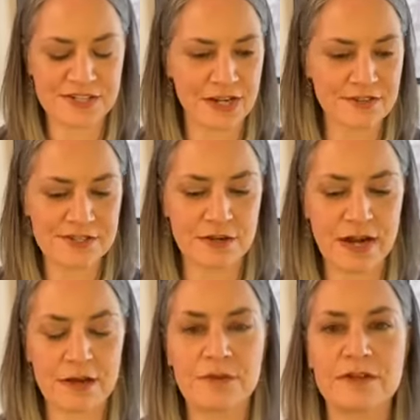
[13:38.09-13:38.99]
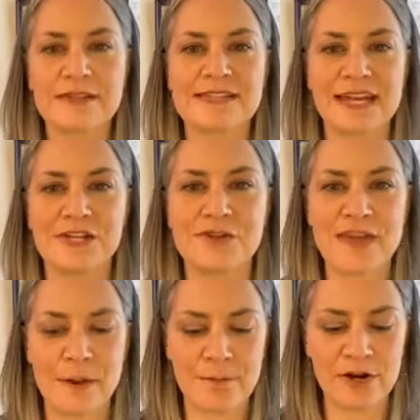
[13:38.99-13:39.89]
Dawn, so I will send you
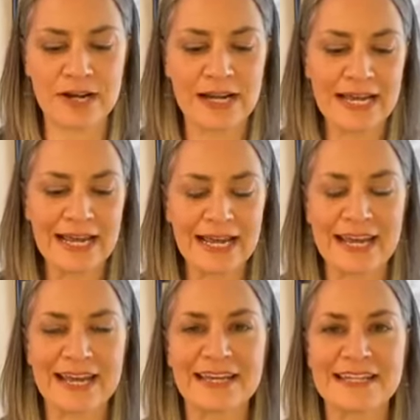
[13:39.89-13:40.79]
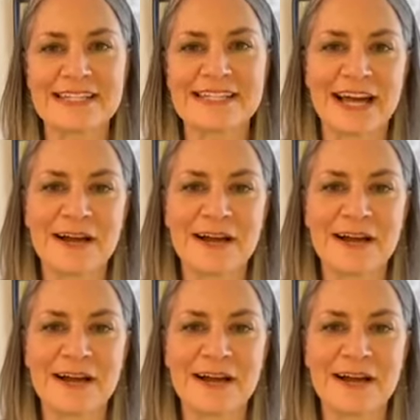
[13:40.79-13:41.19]
that book, and